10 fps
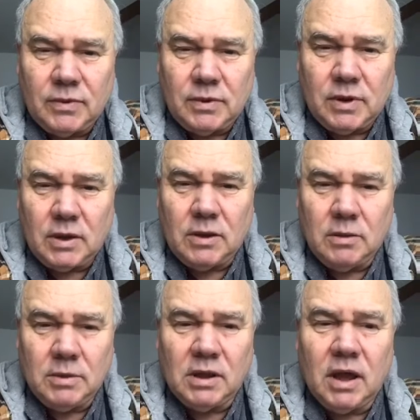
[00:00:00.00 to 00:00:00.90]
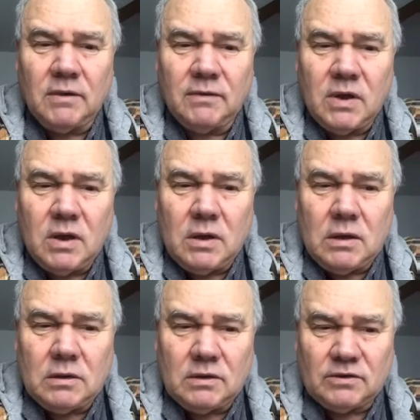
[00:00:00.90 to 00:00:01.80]
In human life,
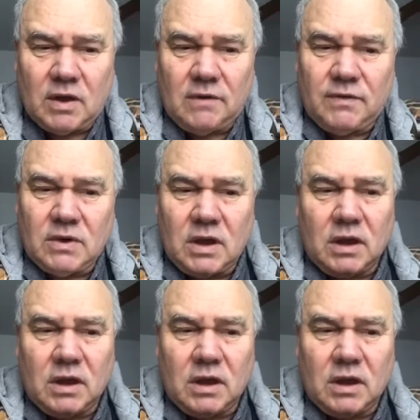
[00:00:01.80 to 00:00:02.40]
there's often a